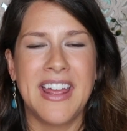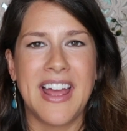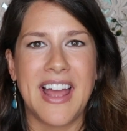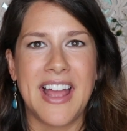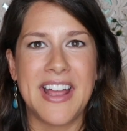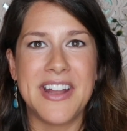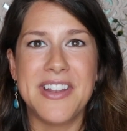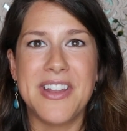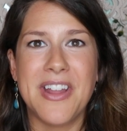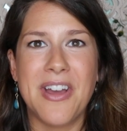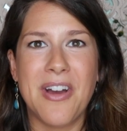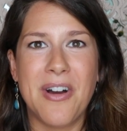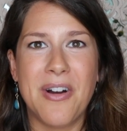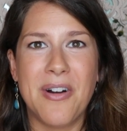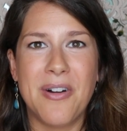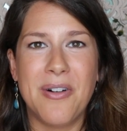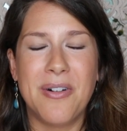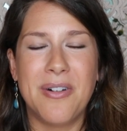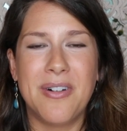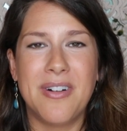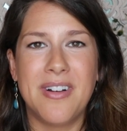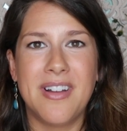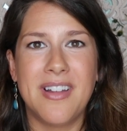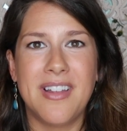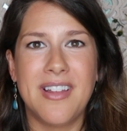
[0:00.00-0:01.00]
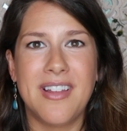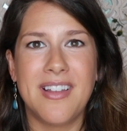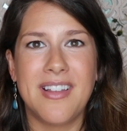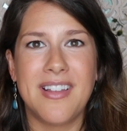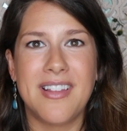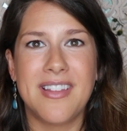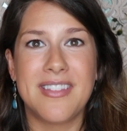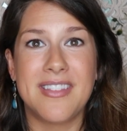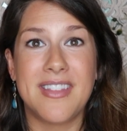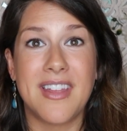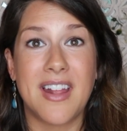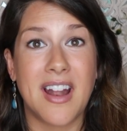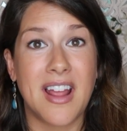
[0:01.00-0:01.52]
I know
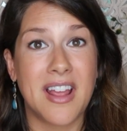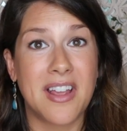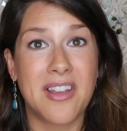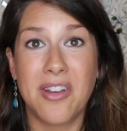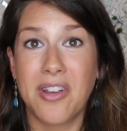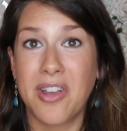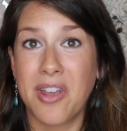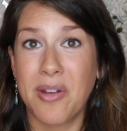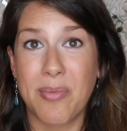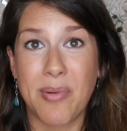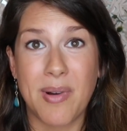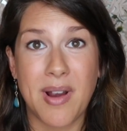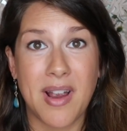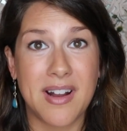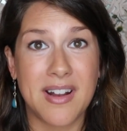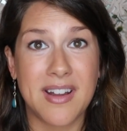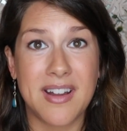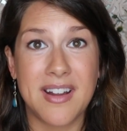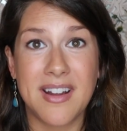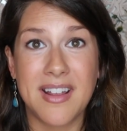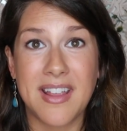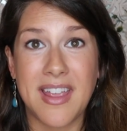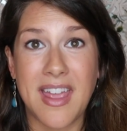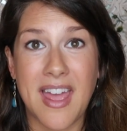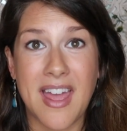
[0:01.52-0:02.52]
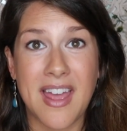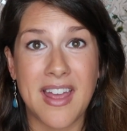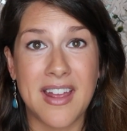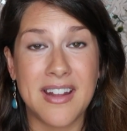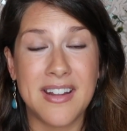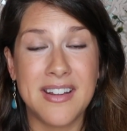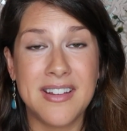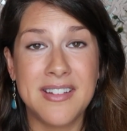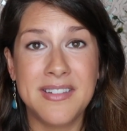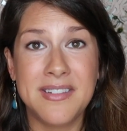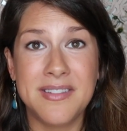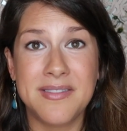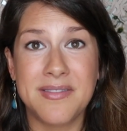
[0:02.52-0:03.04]
that I could get pregnant
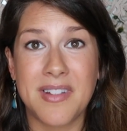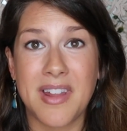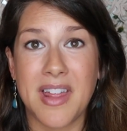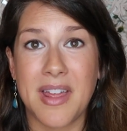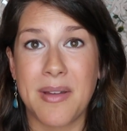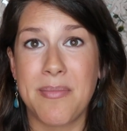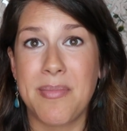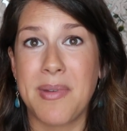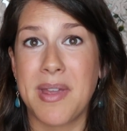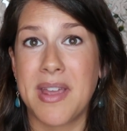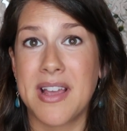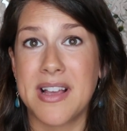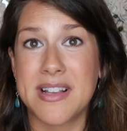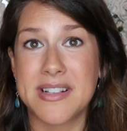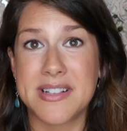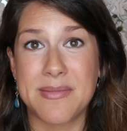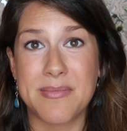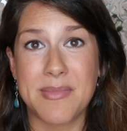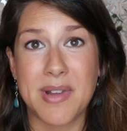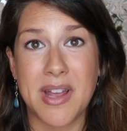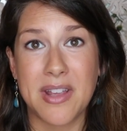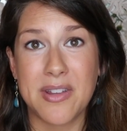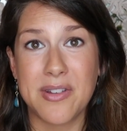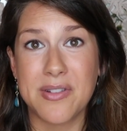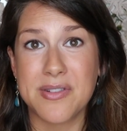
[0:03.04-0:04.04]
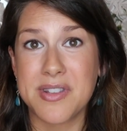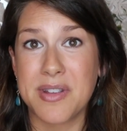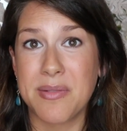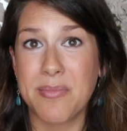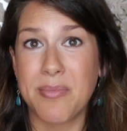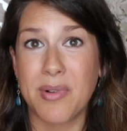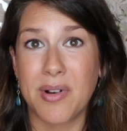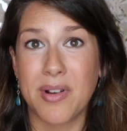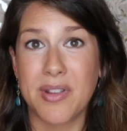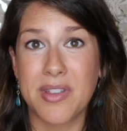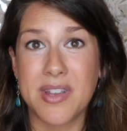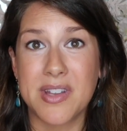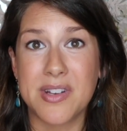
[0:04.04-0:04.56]
again because I'm not using
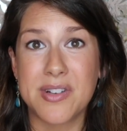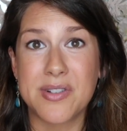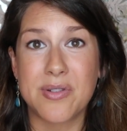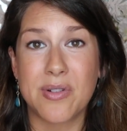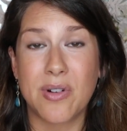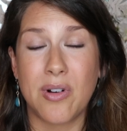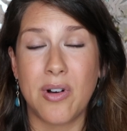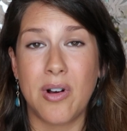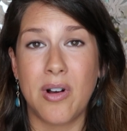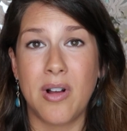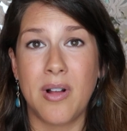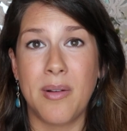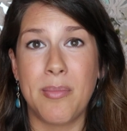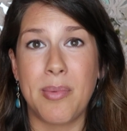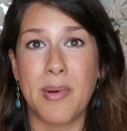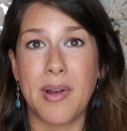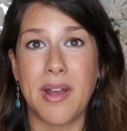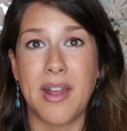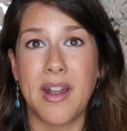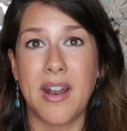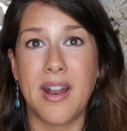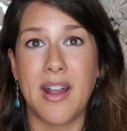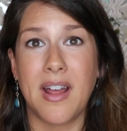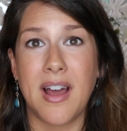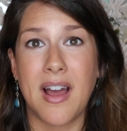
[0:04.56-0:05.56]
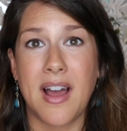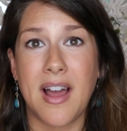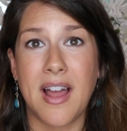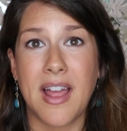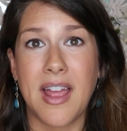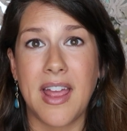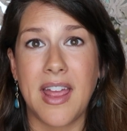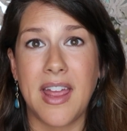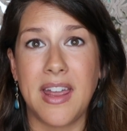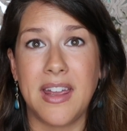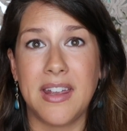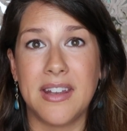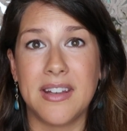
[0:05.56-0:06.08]
birth control, but
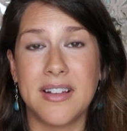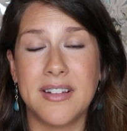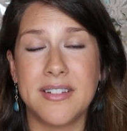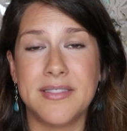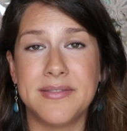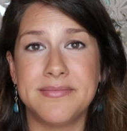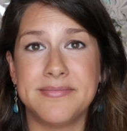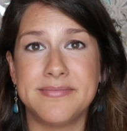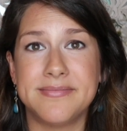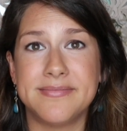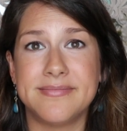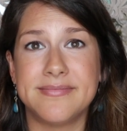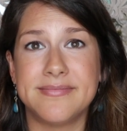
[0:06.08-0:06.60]
I,